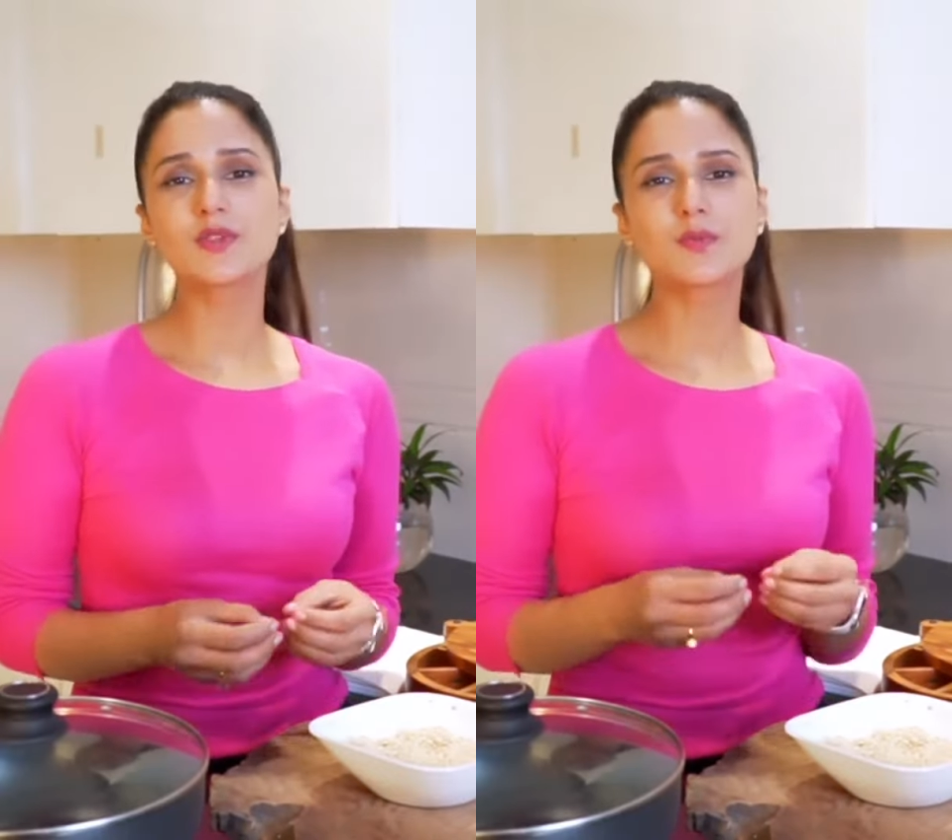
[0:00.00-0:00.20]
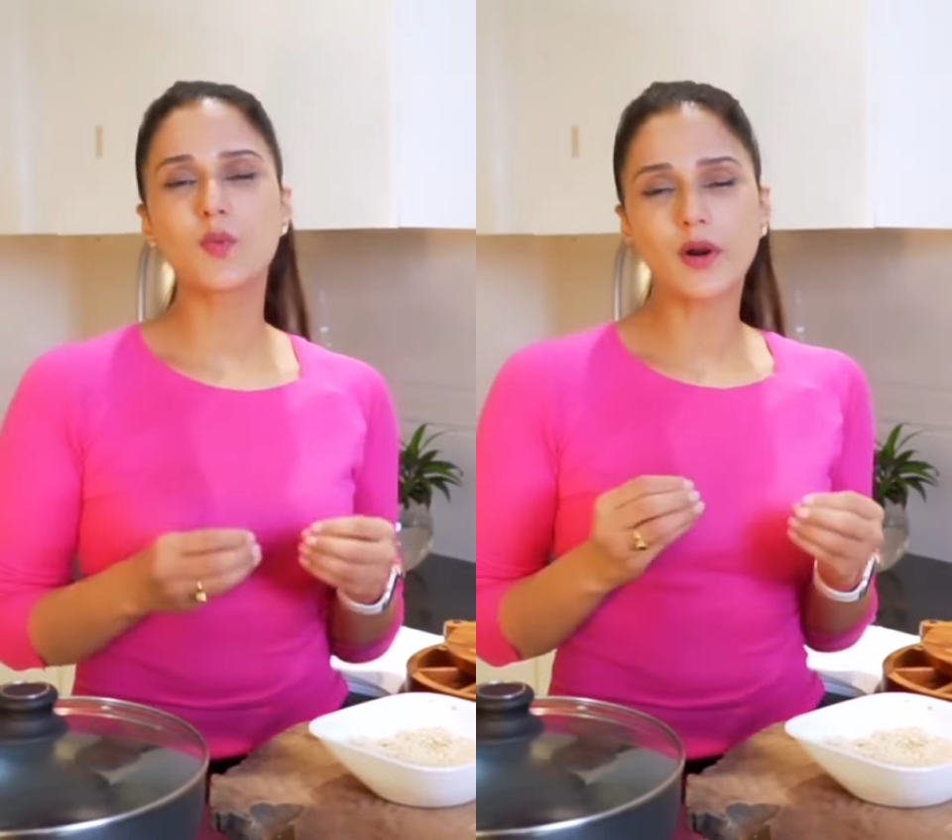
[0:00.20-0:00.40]

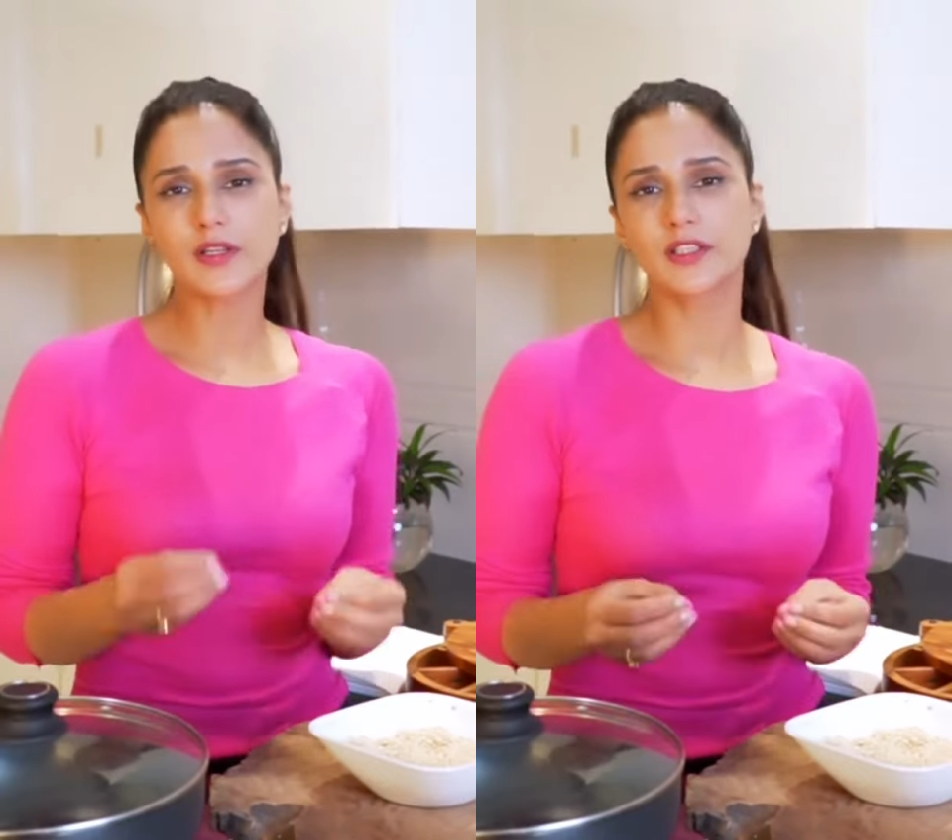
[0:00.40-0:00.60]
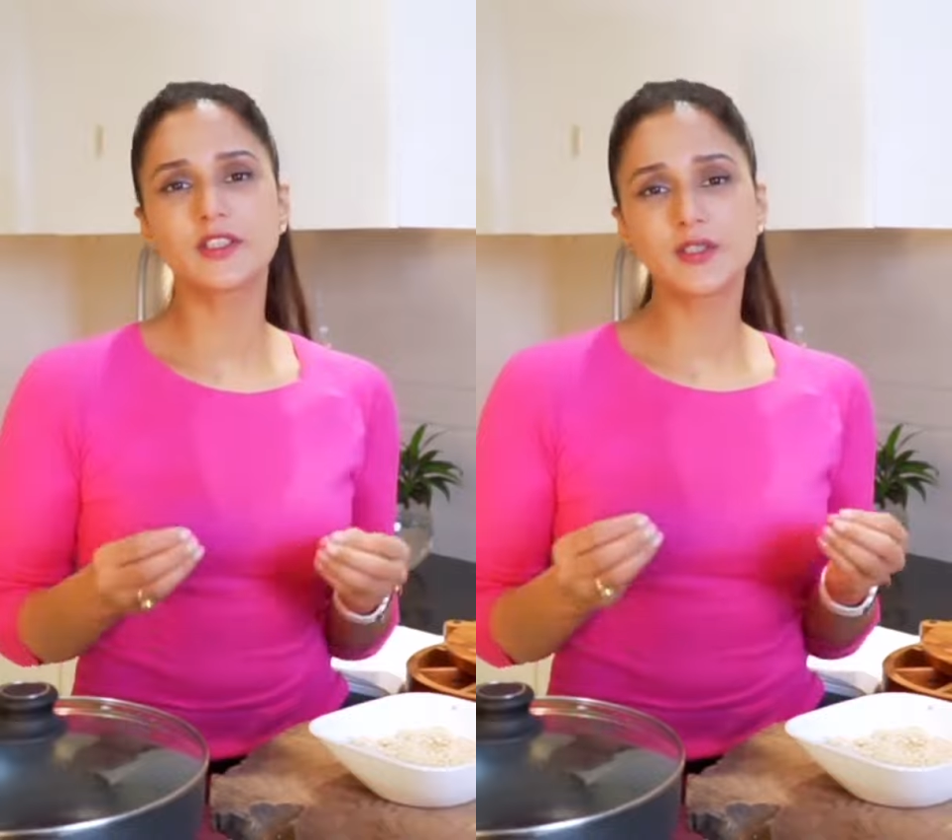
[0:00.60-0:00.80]
what
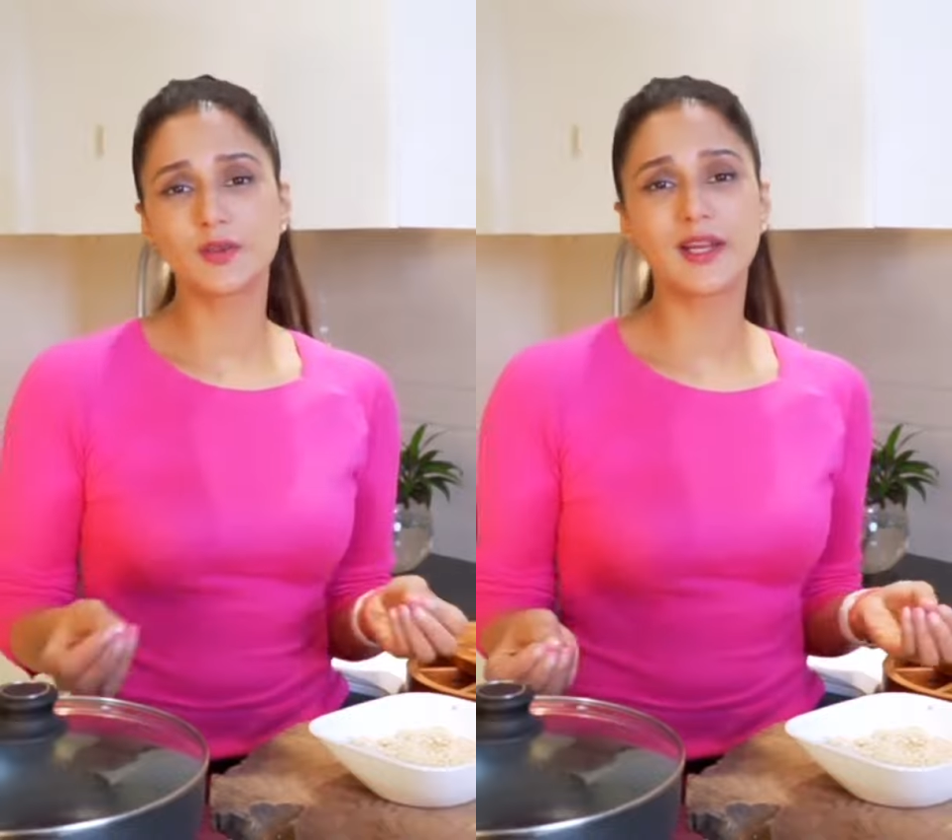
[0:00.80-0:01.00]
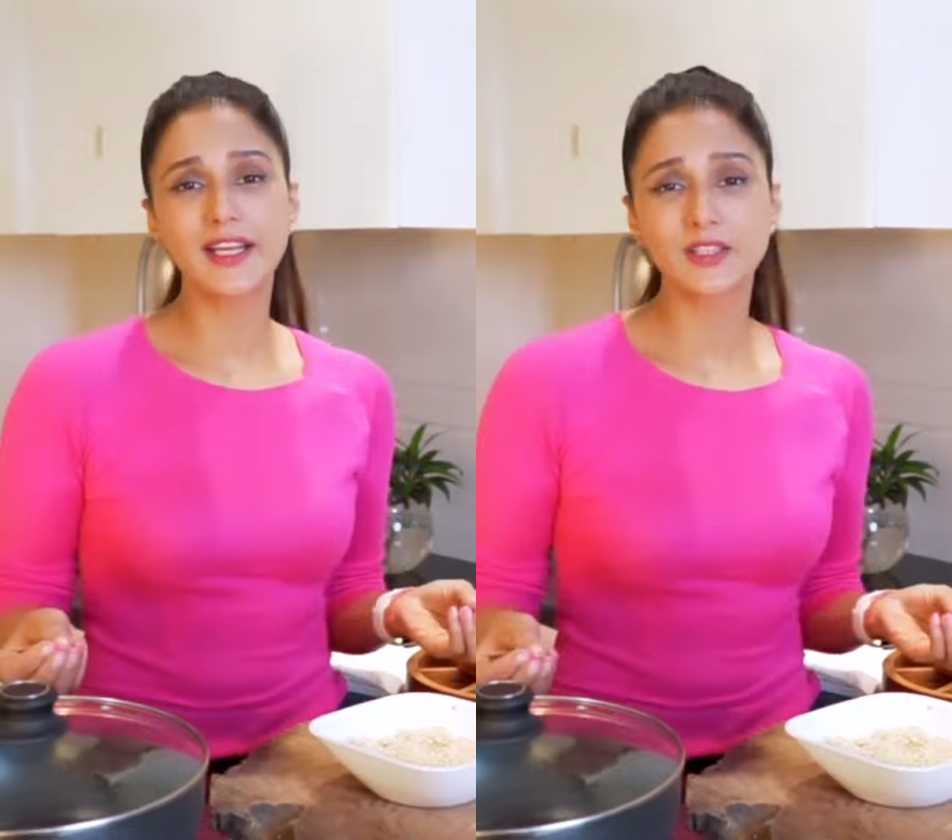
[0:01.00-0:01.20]
do you
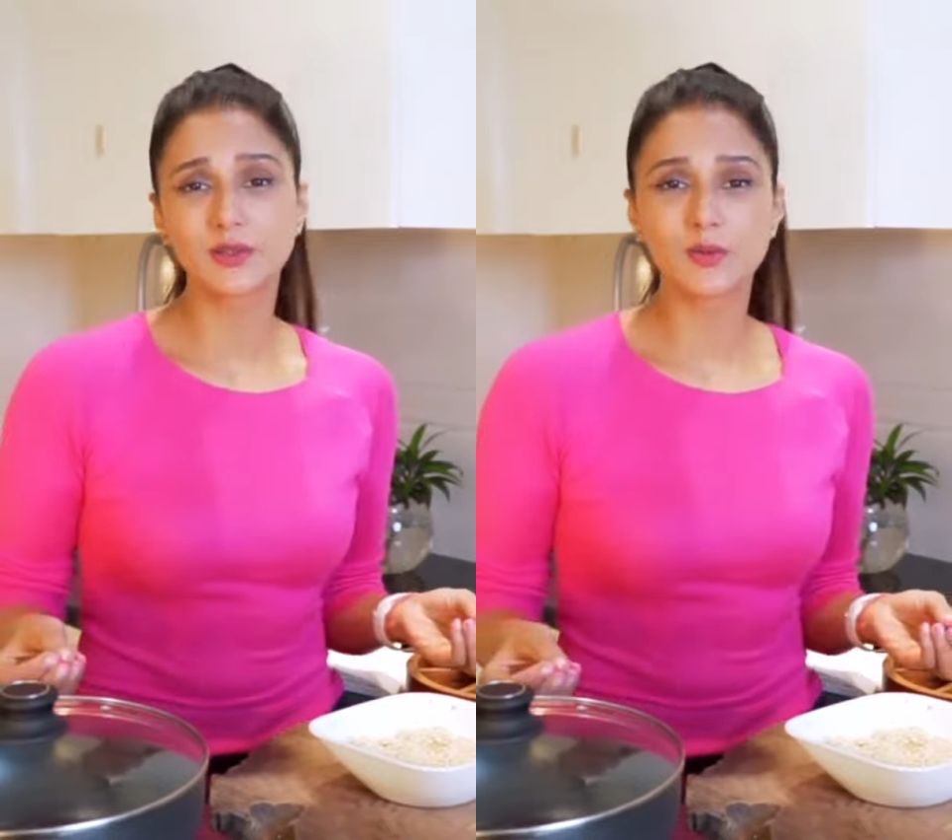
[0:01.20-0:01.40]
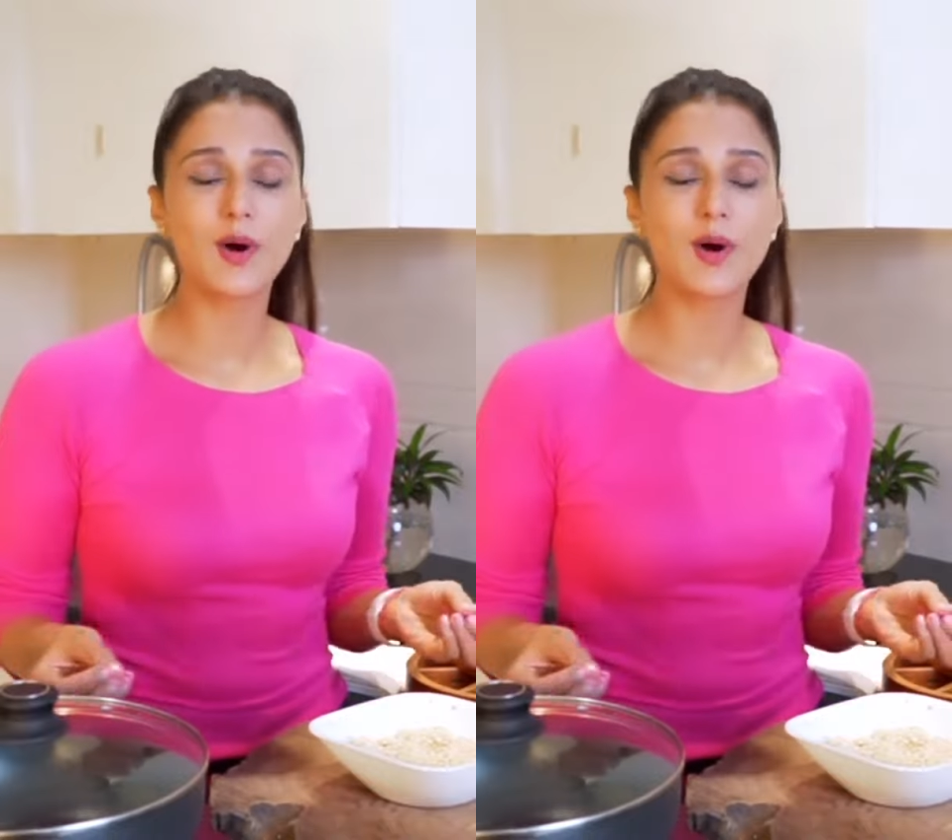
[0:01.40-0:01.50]
like to do?